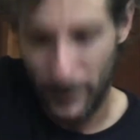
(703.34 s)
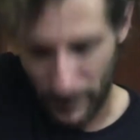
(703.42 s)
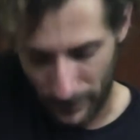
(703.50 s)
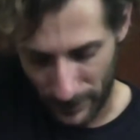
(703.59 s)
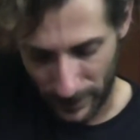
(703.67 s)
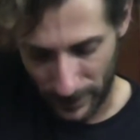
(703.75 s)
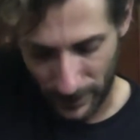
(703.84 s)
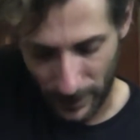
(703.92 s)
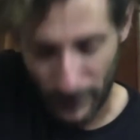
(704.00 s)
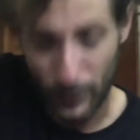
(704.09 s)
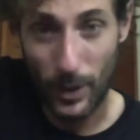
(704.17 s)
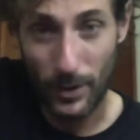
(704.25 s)
this is our
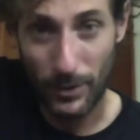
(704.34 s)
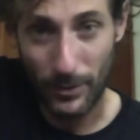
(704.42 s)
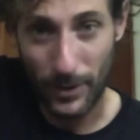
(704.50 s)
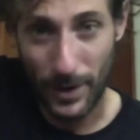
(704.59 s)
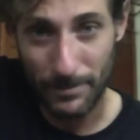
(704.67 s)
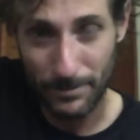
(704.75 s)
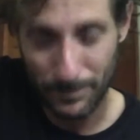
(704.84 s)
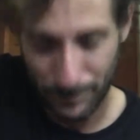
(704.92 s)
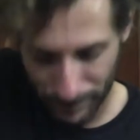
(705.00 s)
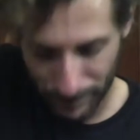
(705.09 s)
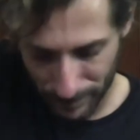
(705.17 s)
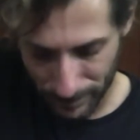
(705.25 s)
12th fret.
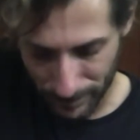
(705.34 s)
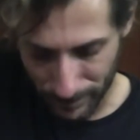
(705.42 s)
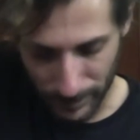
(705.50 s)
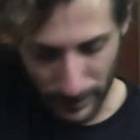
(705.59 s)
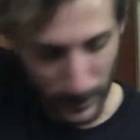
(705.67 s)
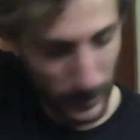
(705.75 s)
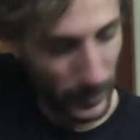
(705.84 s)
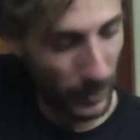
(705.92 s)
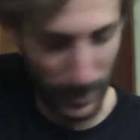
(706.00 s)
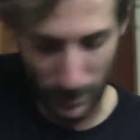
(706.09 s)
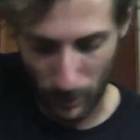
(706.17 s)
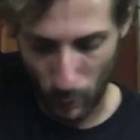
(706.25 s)

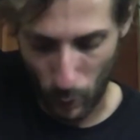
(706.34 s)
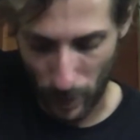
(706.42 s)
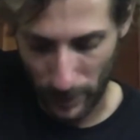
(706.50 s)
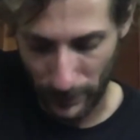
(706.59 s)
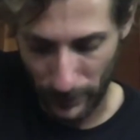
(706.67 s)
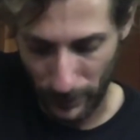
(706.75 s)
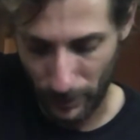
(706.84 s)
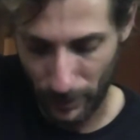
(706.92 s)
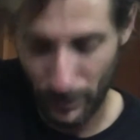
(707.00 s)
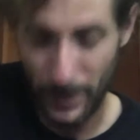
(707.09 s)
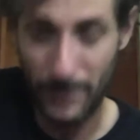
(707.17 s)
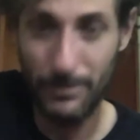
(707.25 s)
Right? 1, 2,
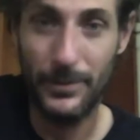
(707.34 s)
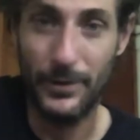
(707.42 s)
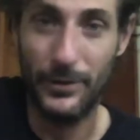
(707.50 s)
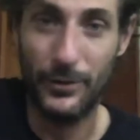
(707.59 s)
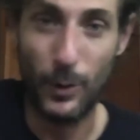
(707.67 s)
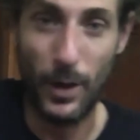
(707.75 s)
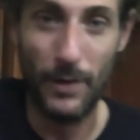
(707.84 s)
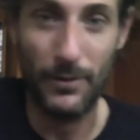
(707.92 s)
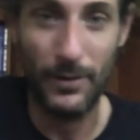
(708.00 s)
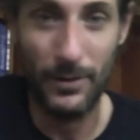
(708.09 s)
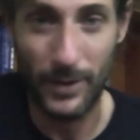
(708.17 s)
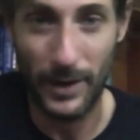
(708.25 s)
3. This is 12
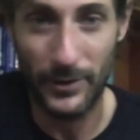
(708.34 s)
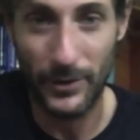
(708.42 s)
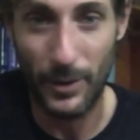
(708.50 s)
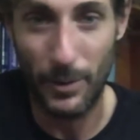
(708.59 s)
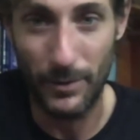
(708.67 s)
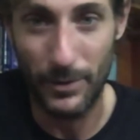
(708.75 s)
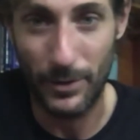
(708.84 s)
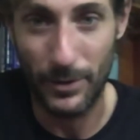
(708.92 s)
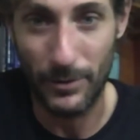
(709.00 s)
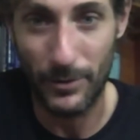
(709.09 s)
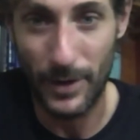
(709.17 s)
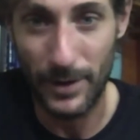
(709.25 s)
frets above the
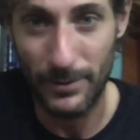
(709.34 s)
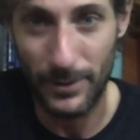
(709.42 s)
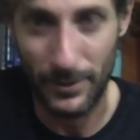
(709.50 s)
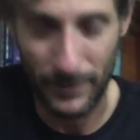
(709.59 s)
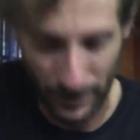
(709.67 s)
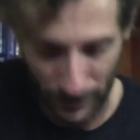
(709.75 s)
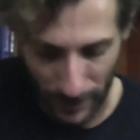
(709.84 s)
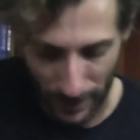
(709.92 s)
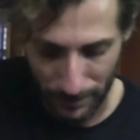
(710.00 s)
3rd fret, 15th fret.